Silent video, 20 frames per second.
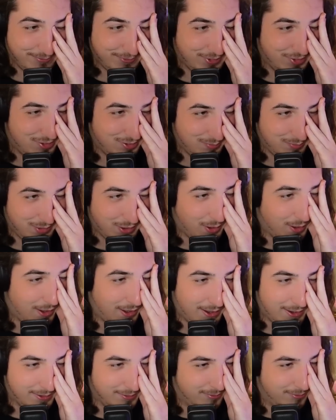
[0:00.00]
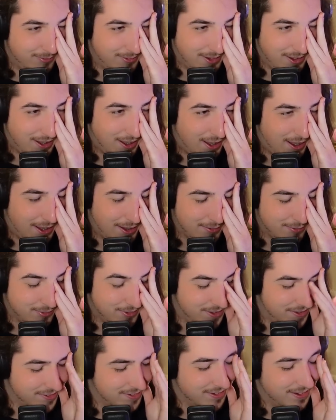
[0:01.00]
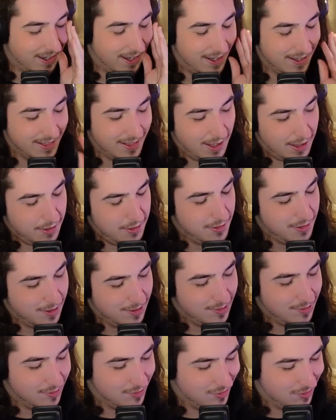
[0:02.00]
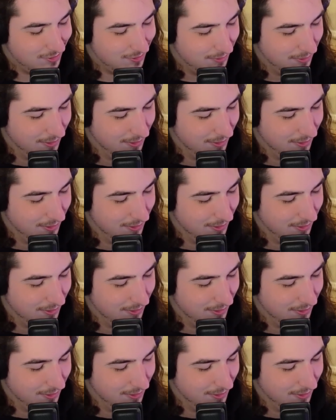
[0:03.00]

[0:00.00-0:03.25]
For some odd reason, I thought you could just...